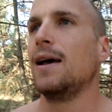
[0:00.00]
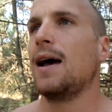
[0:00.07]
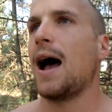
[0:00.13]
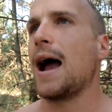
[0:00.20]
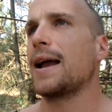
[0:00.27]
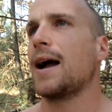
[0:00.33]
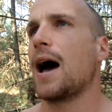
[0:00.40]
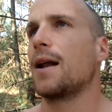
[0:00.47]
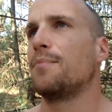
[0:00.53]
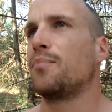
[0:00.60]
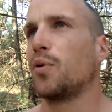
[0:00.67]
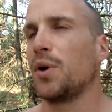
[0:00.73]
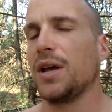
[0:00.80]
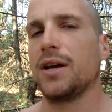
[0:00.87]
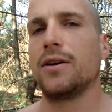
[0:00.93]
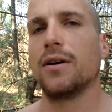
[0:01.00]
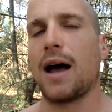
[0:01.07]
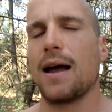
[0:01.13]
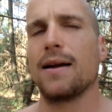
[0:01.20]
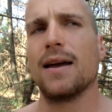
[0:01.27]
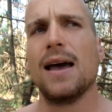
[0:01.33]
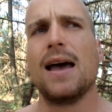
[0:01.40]
I got a pretty
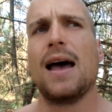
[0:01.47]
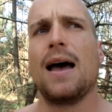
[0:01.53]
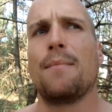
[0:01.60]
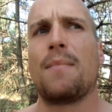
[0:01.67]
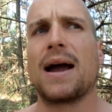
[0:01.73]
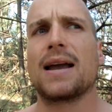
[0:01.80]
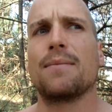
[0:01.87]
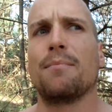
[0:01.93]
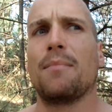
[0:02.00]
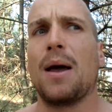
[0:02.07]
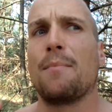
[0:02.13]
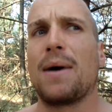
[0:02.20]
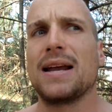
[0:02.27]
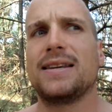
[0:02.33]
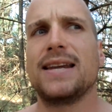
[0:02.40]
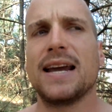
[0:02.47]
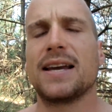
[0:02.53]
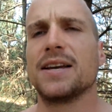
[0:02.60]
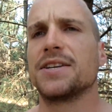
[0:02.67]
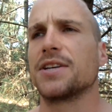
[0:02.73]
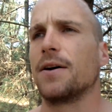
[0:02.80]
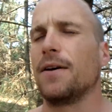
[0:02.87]
good, my dick
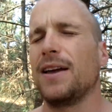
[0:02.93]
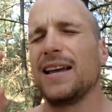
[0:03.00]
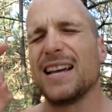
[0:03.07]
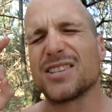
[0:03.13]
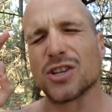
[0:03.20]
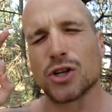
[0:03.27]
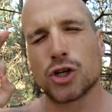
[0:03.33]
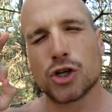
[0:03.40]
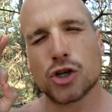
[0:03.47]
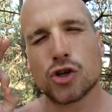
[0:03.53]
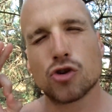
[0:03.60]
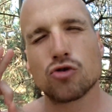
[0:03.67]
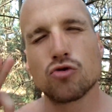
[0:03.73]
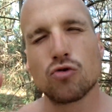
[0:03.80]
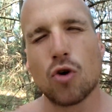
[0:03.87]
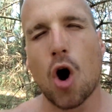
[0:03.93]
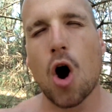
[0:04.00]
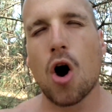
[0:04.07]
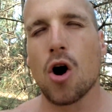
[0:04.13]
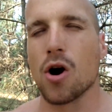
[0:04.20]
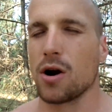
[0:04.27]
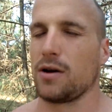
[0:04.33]
is a
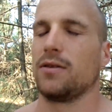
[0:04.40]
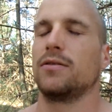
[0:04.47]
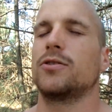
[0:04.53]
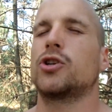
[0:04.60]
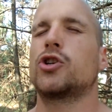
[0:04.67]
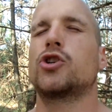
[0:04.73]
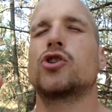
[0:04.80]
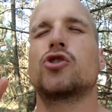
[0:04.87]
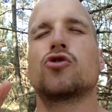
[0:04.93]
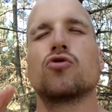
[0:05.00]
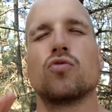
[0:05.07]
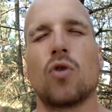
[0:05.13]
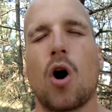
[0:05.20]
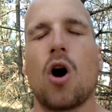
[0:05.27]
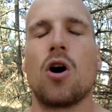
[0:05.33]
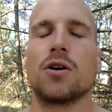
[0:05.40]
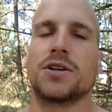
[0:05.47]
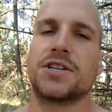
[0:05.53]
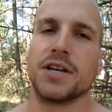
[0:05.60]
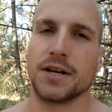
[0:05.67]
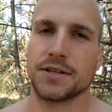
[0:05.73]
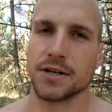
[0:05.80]
strong
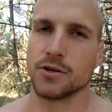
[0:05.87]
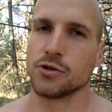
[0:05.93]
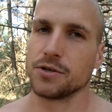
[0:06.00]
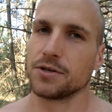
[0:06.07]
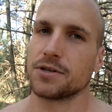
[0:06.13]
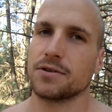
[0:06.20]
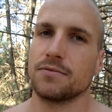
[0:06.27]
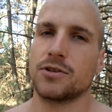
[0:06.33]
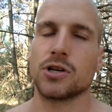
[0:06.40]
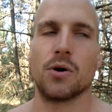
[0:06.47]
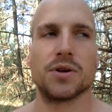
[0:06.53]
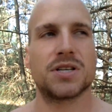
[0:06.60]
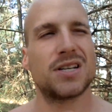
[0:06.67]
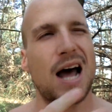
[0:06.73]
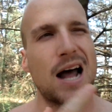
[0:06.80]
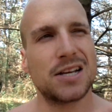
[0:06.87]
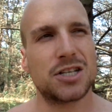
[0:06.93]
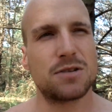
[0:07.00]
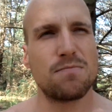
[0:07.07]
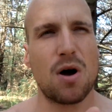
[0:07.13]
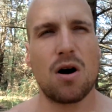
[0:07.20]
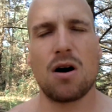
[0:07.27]
6 inches. So it's not
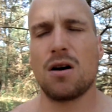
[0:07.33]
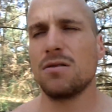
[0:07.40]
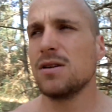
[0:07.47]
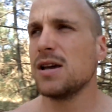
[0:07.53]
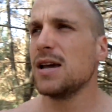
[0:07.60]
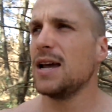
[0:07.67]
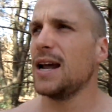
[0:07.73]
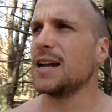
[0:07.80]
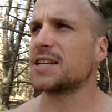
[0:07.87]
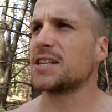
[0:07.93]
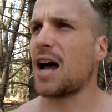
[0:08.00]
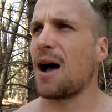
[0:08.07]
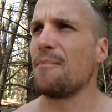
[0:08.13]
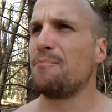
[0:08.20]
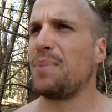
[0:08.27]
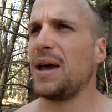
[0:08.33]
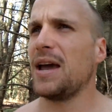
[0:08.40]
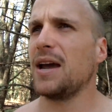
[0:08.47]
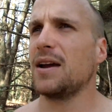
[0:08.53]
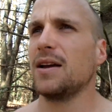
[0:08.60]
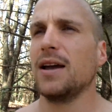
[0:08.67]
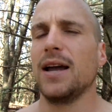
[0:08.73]
small, it's not
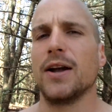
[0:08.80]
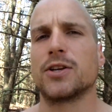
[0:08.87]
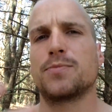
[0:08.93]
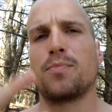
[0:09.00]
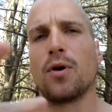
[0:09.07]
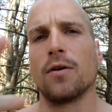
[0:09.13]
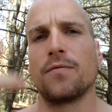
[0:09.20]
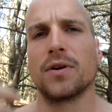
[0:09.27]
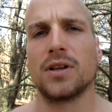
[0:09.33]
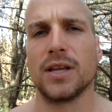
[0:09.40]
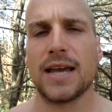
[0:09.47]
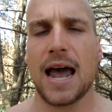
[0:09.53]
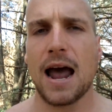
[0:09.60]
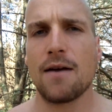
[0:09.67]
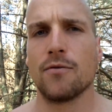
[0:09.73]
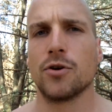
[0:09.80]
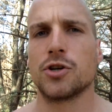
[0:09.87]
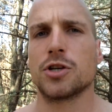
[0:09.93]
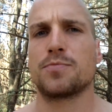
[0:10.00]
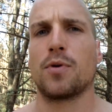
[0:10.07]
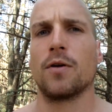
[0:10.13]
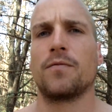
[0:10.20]
big, it's perfectly average,
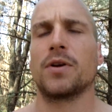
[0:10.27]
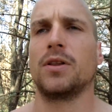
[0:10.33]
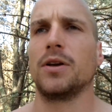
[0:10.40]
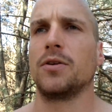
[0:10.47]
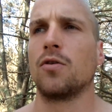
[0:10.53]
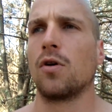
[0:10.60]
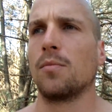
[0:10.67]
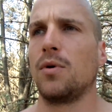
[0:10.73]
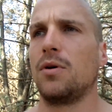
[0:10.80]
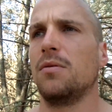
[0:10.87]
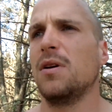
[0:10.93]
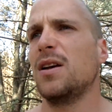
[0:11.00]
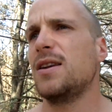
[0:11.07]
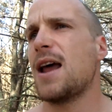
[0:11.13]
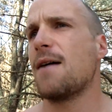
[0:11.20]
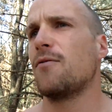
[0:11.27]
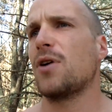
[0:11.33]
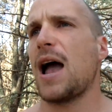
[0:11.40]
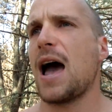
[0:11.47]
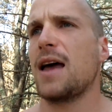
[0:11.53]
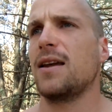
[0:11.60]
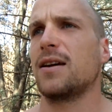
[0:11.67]
it's perfectly normal. Never
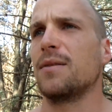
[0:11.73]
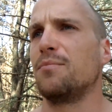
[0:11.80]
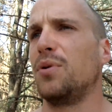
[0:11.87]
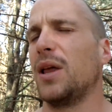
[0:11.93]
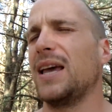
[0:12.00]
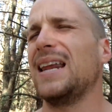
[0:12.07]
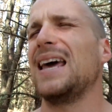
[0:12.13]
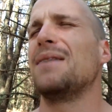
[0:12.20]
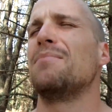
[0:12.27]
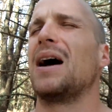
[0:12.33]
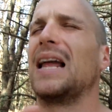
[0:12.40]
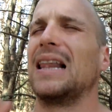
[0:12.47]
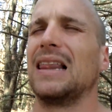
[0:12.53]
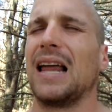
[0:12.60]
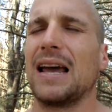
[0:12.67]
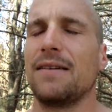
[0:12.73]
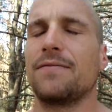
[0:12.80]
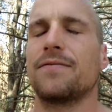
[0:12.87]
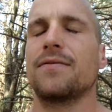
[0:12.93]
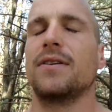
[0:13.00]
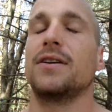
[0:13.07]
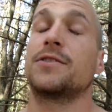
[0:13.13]
had a complaint in my
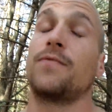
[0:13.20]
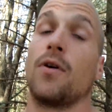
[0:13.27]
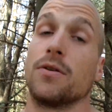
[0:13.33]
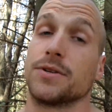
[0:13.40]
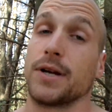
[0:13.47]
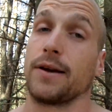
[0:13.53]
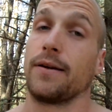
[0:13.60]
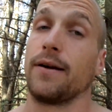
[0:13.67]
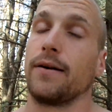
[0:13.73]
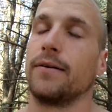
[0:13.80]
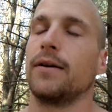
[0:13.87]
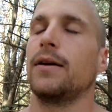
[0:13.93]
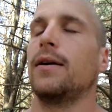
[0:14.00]
life, as far as I know.